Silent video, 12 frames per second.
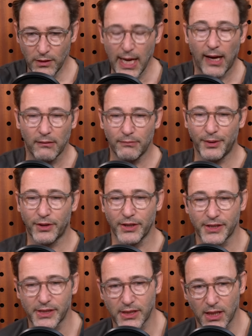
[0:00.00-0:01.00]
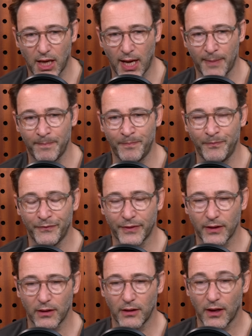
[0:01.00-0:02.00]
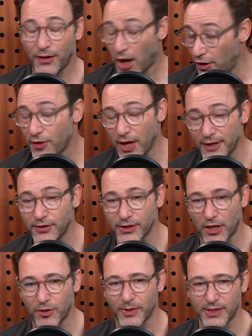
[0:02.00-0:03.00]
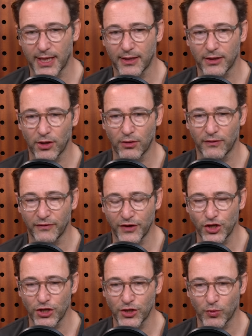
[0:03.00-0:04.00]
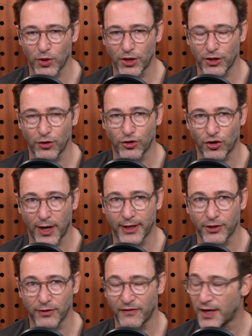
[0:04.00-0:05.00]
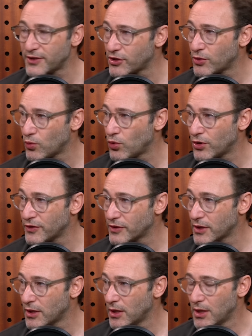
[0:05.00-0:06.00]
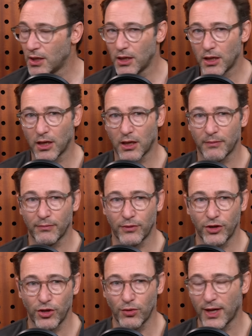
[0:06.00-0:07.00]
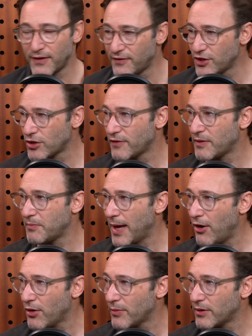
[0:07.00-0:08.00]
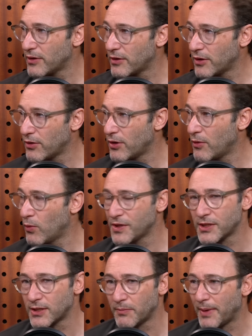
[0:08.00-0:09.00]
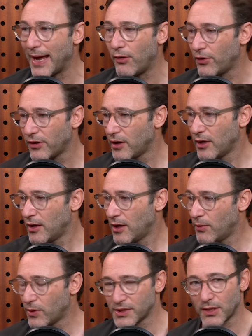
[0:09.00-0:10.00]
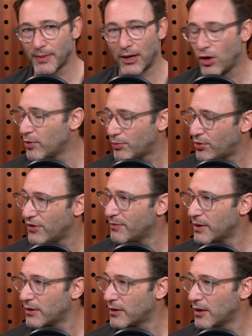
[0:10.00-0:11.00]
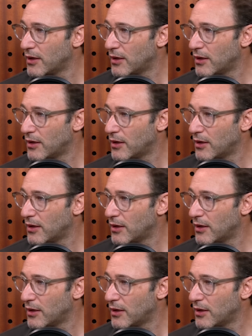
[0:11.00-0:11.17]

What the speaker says: Yeah, because the answer is 100%. You know, vision is what you're trying to advance towards. You had a vision of empowerment. You know, it wasn't about home improvement.